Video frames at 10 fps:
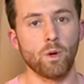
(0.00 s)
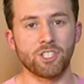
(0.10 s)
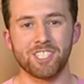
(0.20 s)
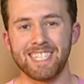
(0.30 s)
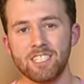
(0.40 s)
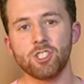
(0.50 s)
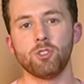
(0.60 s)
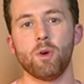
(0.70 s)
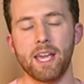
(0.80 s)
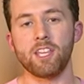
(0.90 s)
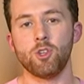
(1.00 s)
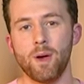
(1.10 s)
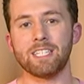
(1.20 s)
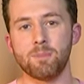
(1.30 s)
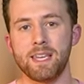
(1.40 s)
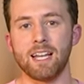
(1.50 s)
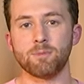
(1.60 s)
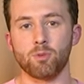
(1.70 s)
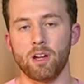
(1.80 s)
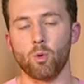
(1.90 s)
which sends you a
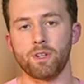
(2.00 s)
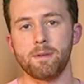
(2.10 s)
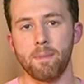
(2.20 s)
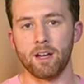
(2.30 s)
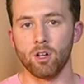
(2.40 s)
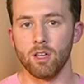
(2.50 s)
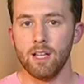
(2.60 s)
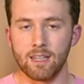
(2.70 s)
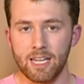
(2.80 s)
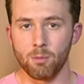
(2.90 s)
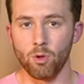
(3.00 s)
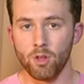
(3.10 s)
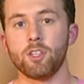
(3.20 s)
USPS priority mail label.